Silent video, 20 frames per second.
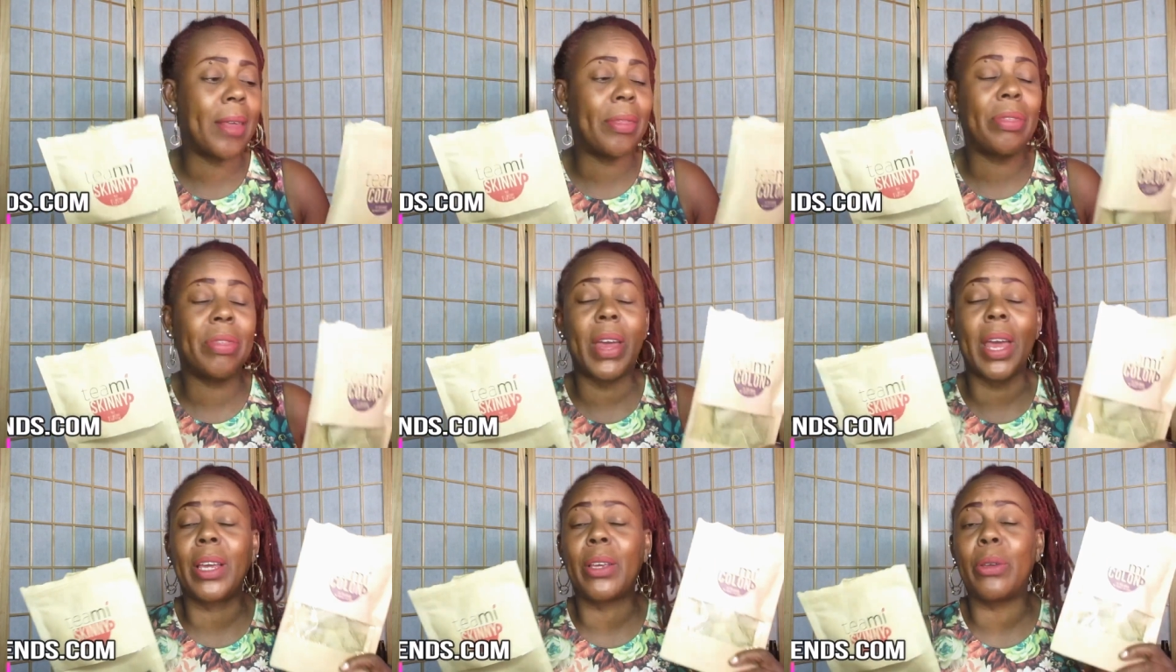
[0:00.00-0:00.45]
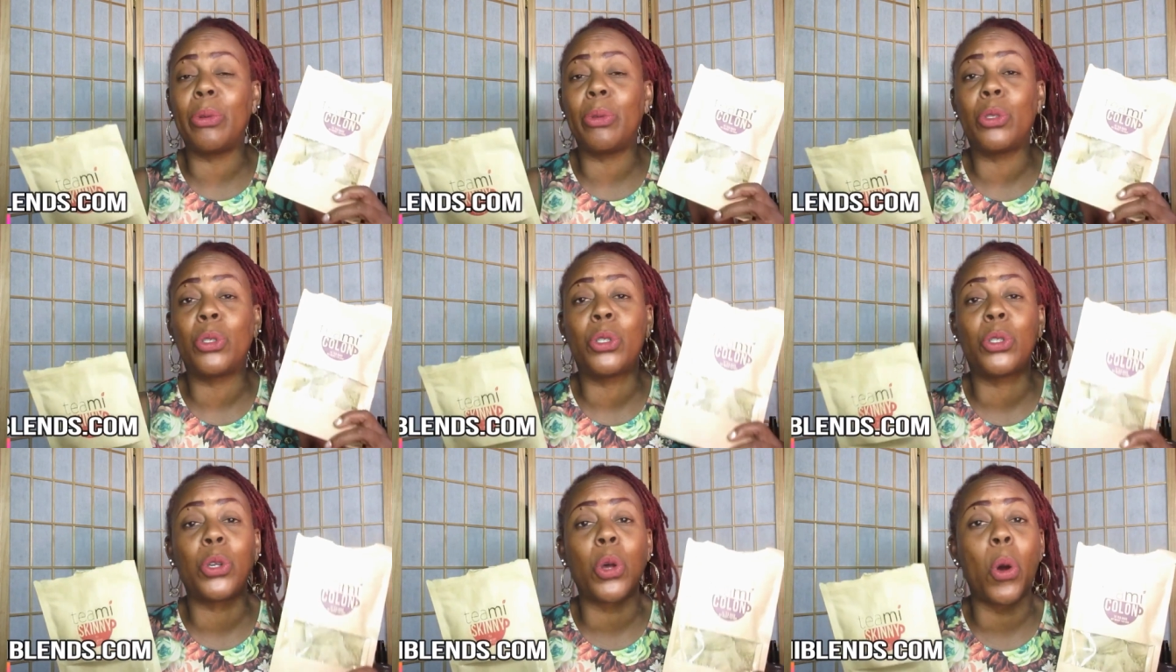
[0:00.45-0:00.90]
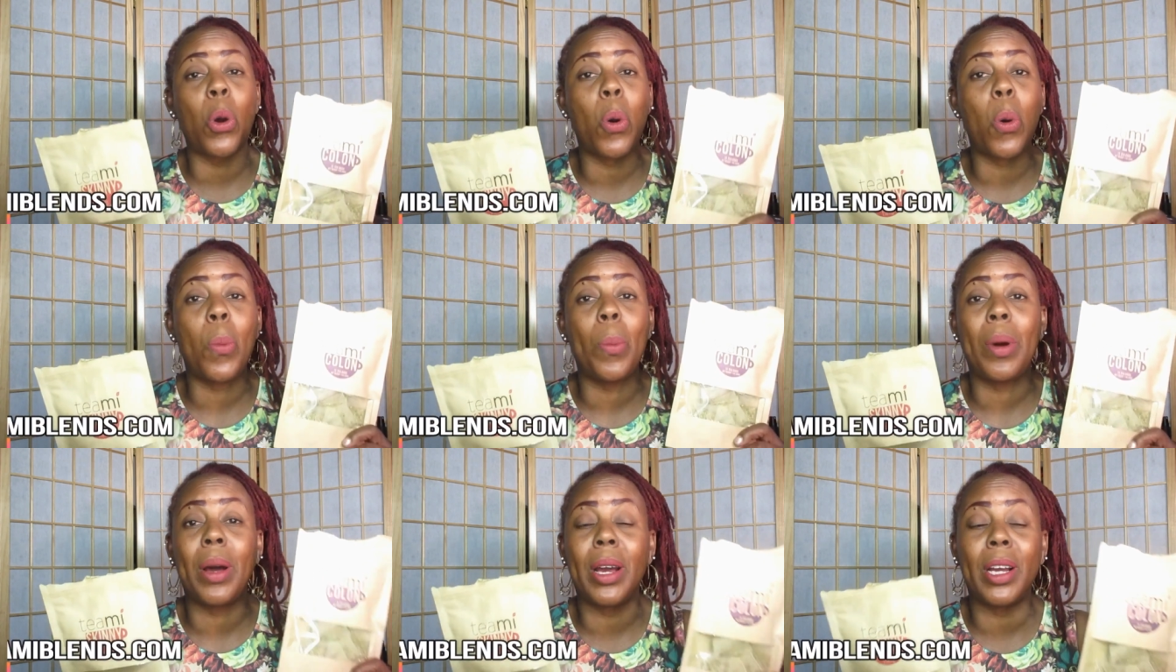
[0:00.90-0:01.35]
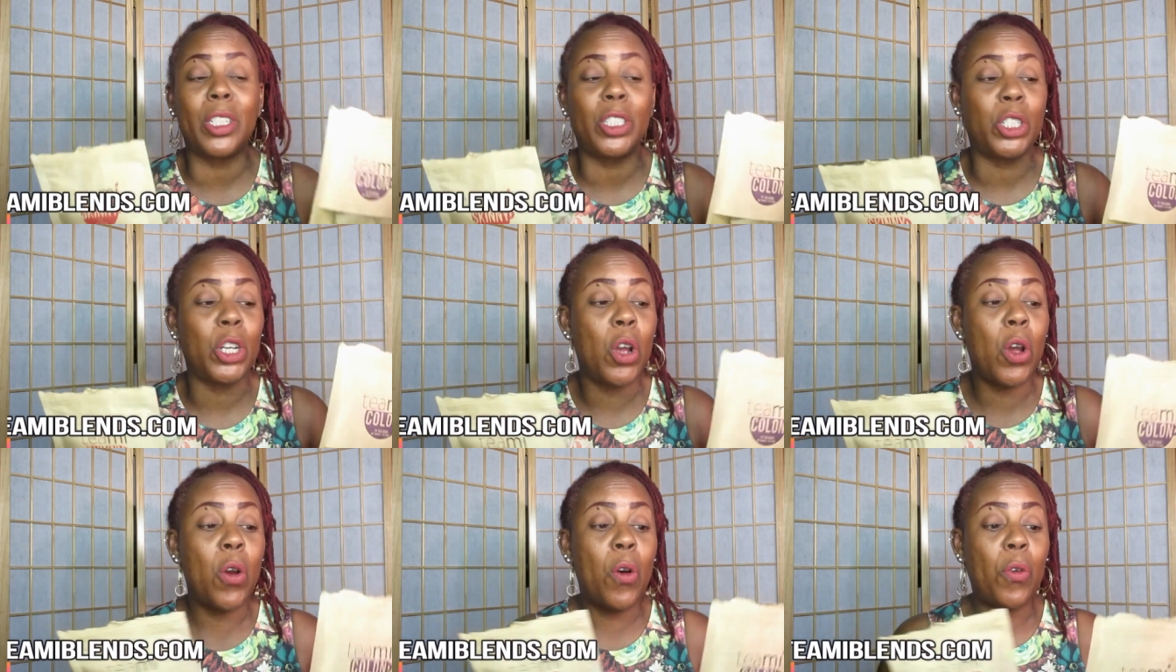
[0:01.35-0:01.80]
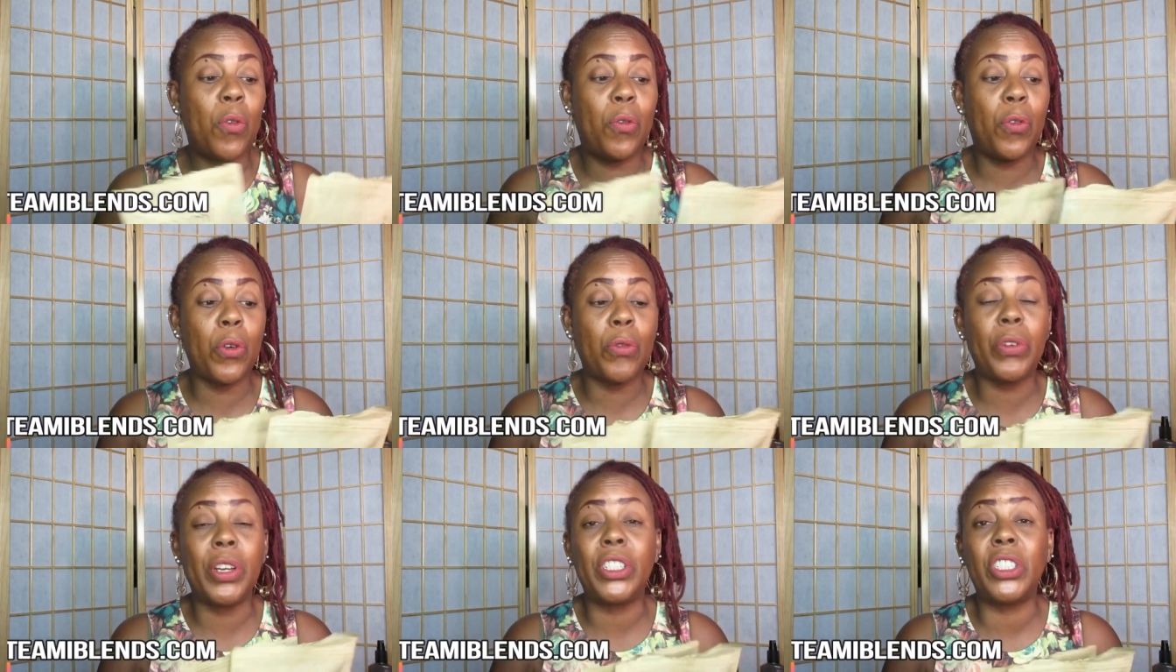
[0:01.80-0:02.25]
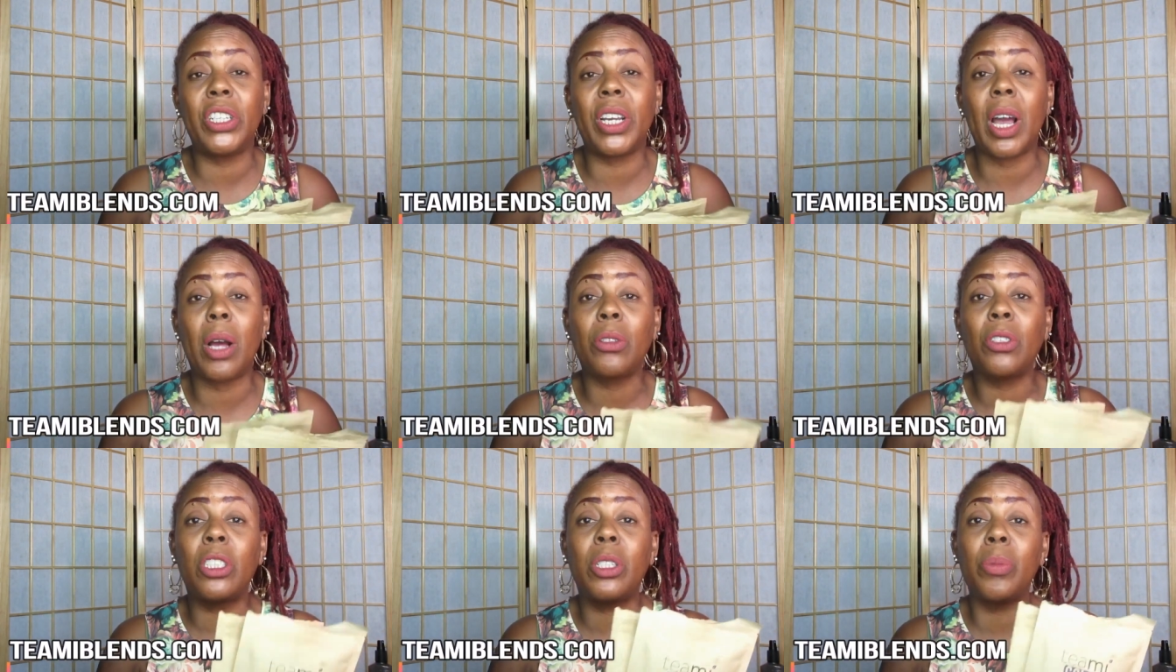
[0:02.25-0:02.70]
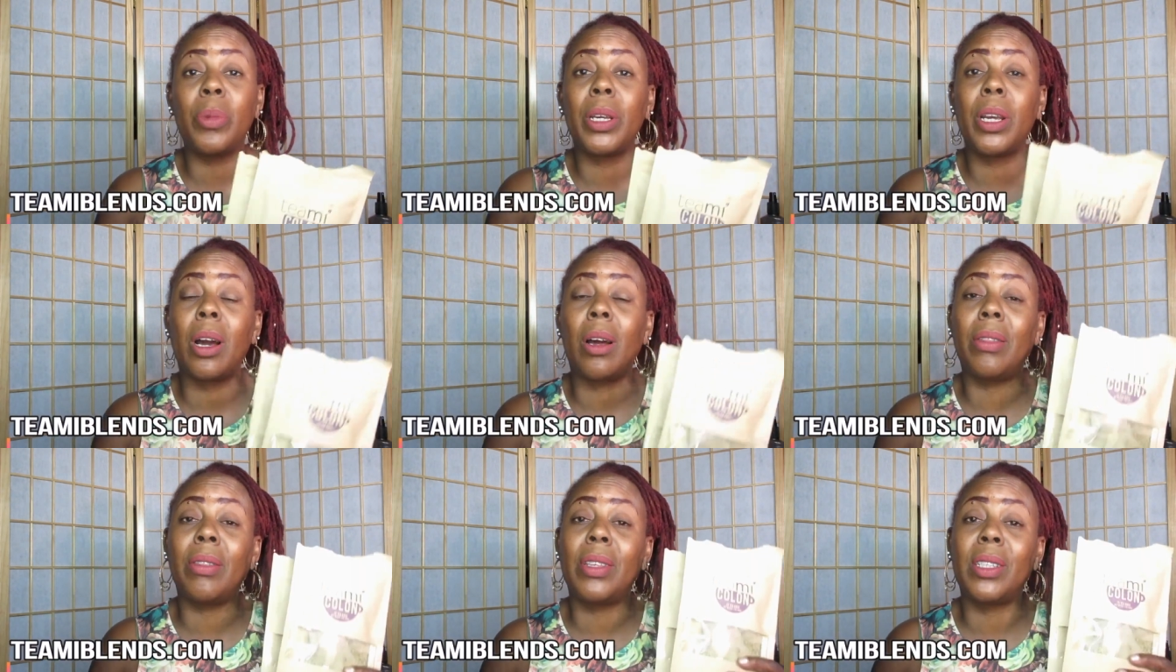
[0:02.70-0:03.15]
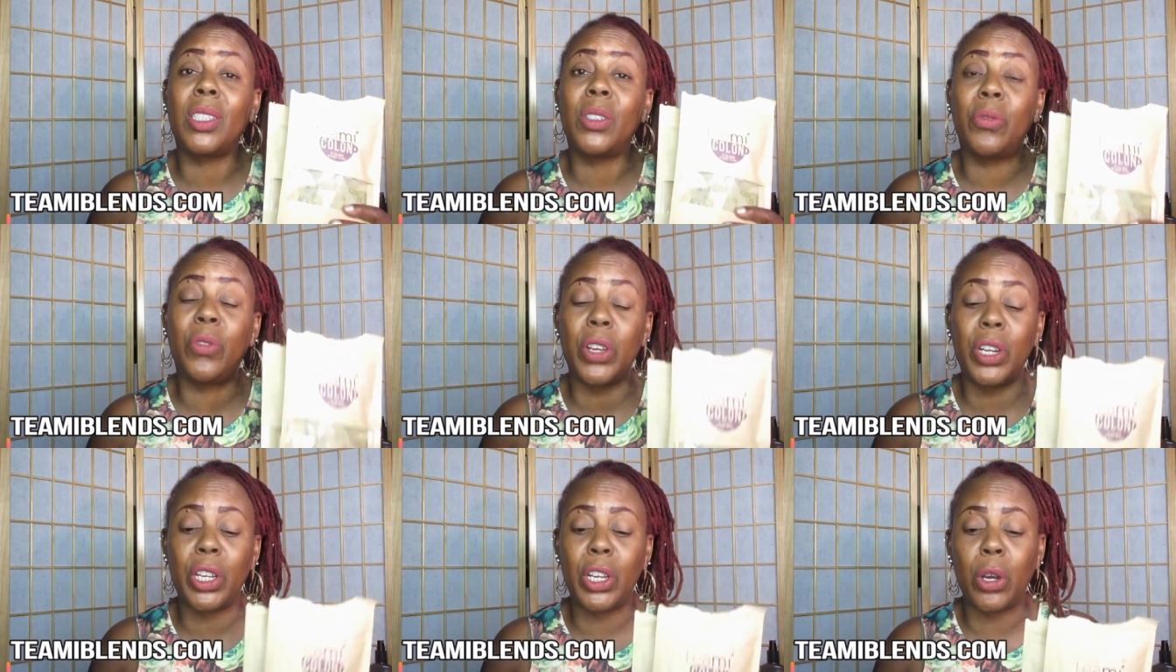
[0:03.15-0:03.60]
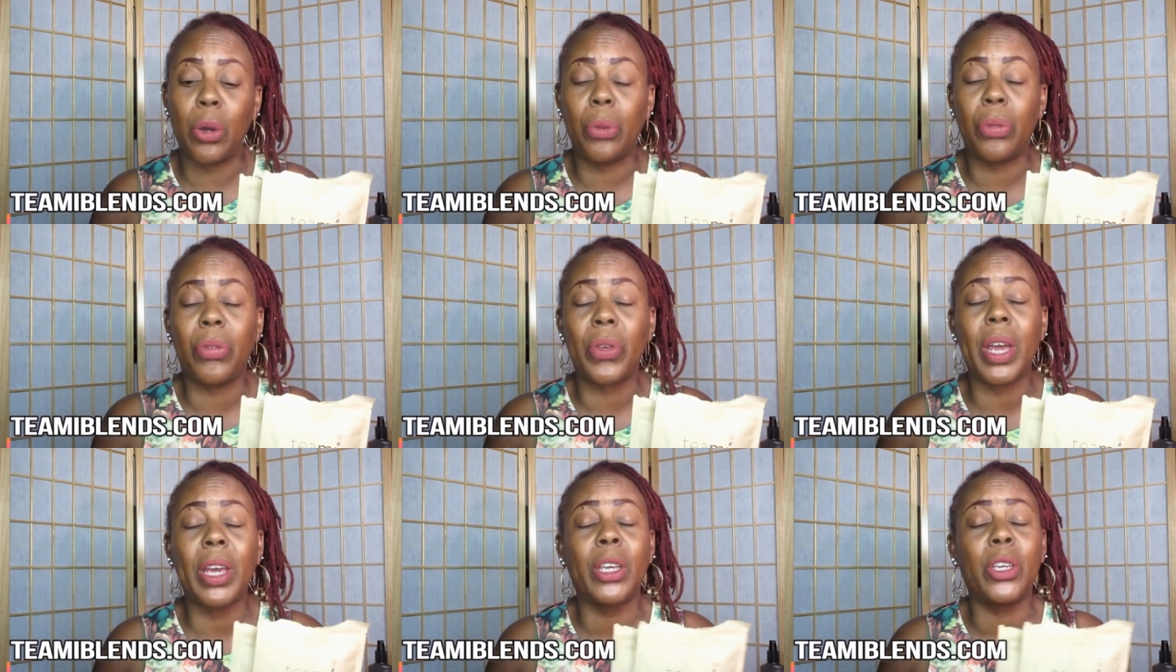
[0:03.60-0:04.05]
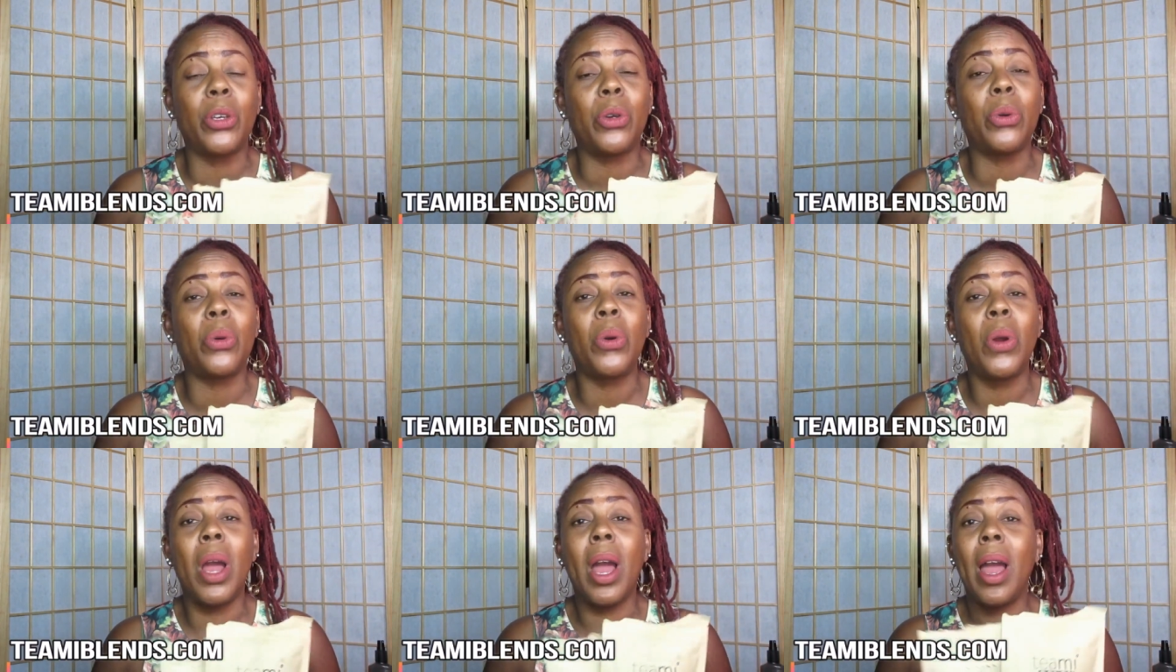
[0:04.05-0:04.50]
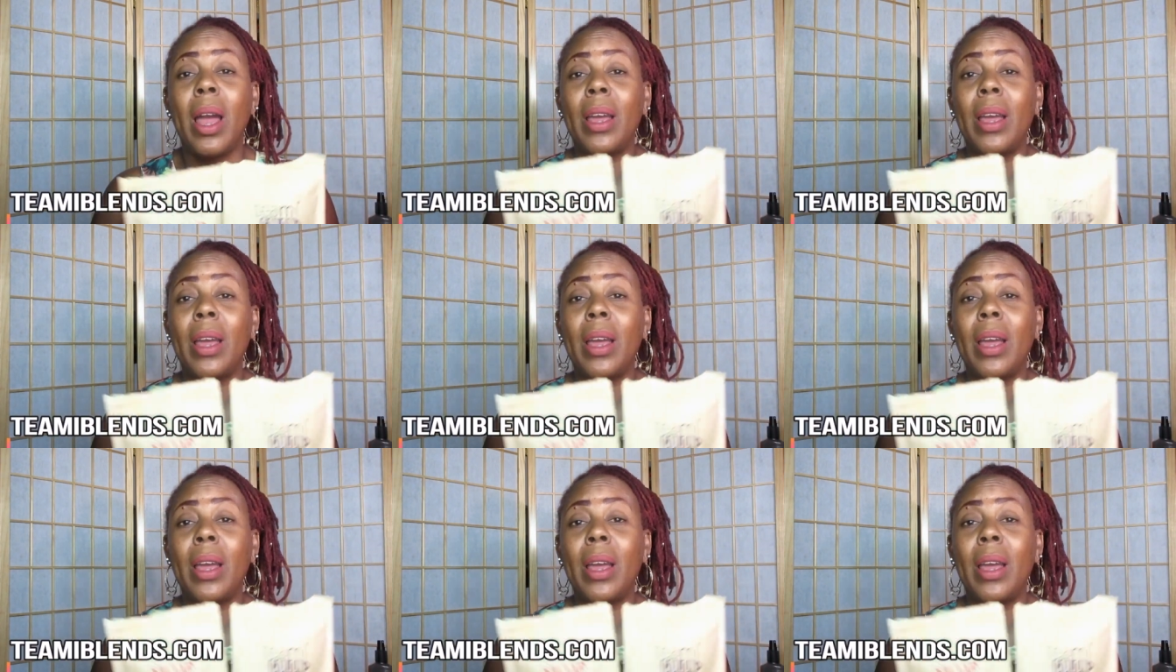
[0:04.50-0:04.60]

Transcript: I thank you so much for reaching out to me on this video. Thank you.